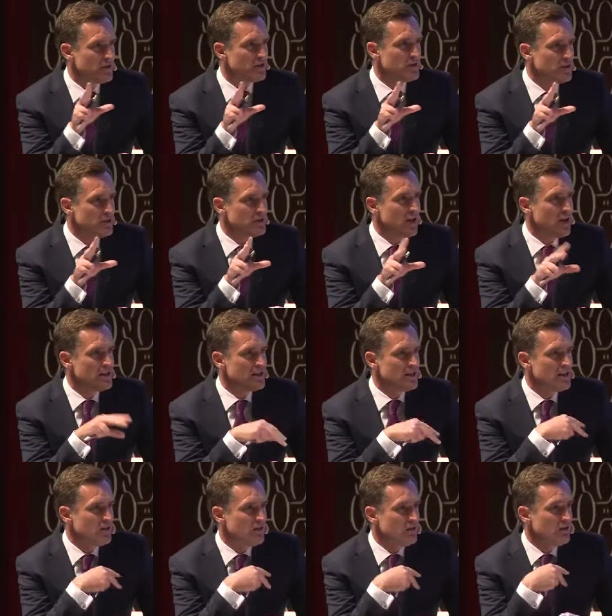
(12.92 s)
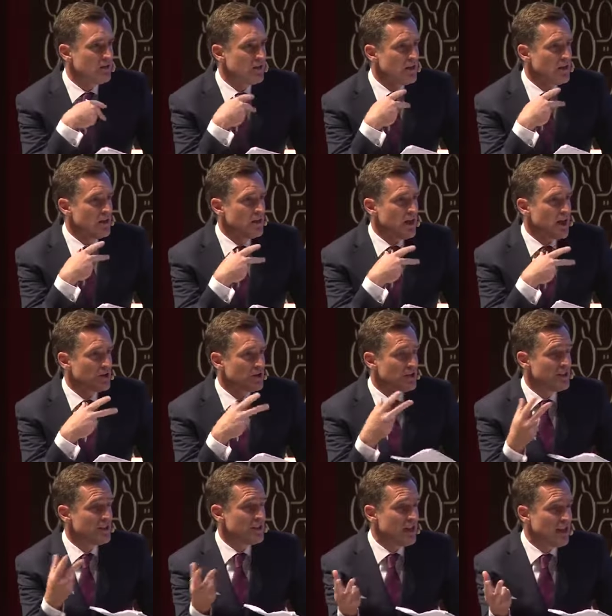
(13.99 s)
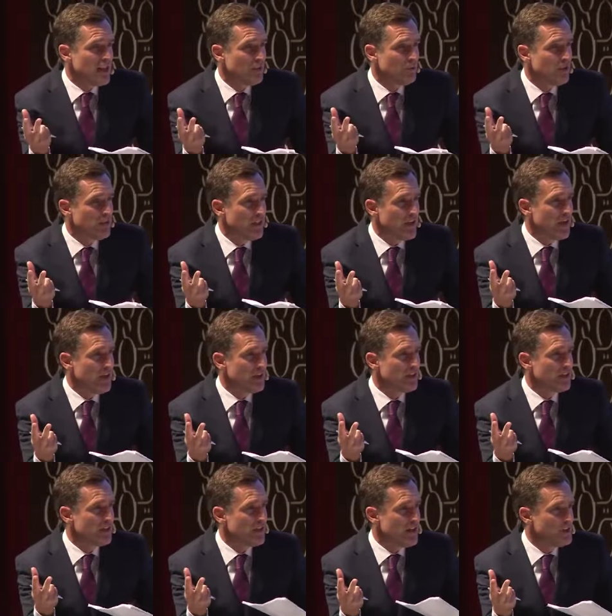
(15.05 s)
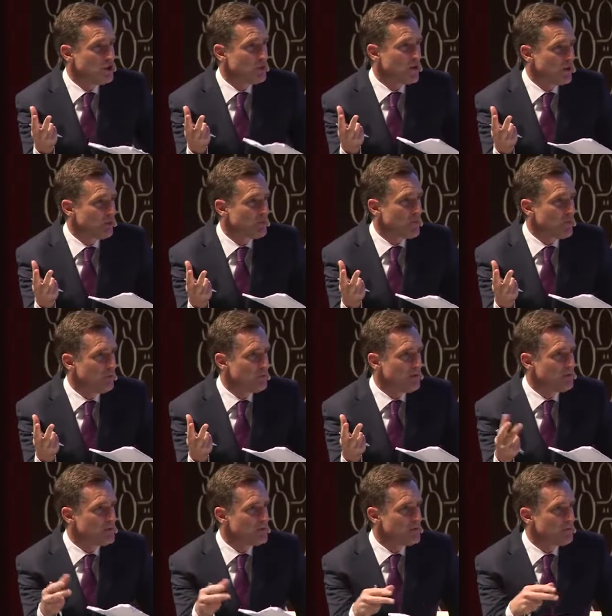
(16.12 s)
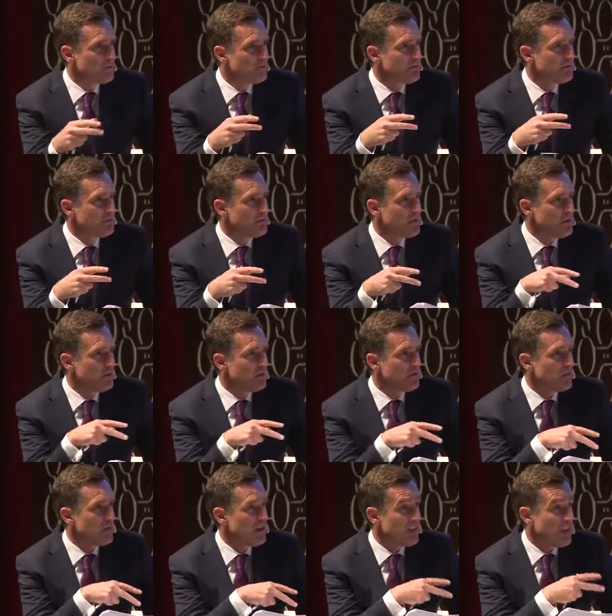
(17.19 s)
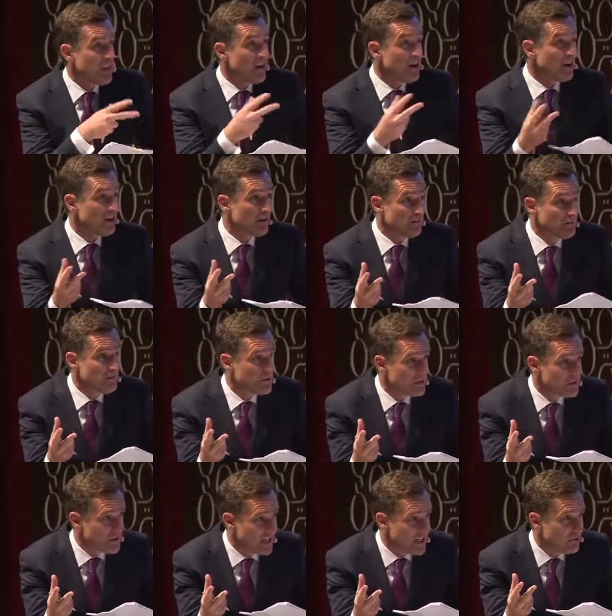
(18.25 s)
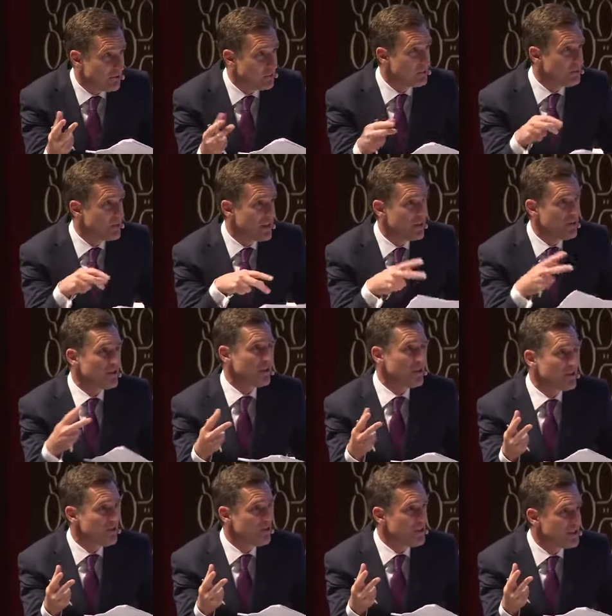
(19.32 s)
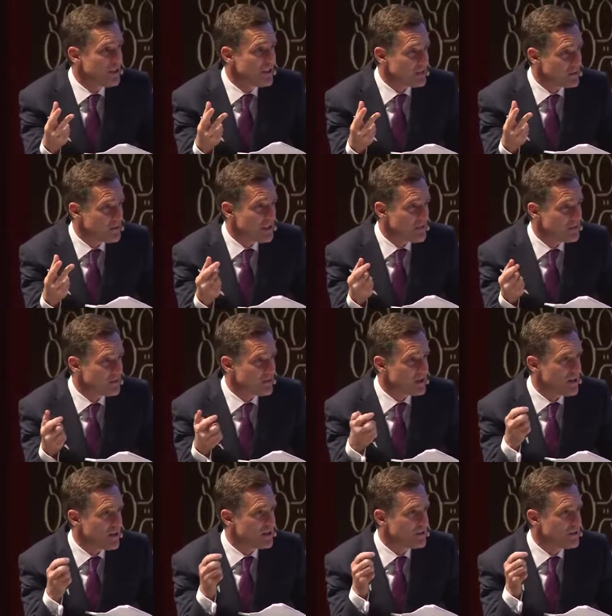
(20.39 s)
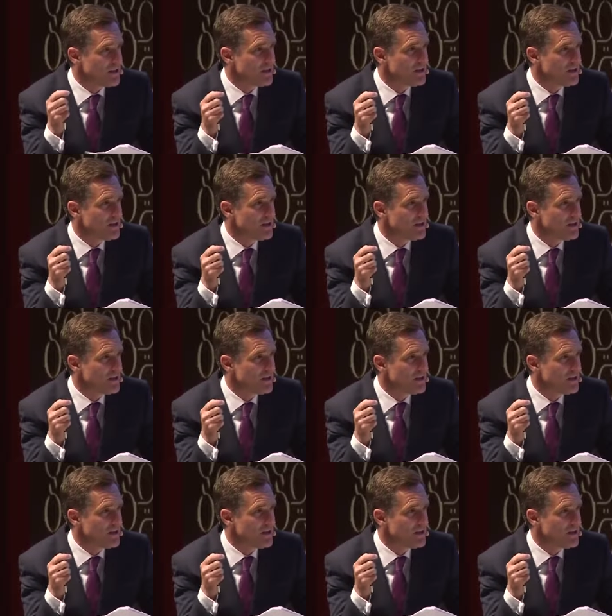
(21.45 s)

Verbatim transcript: the two sides, and they're not actually selling what they're, they're doing properly. So, the, you know, they, they are sustainable, but they're not necessarily selling themselves as such.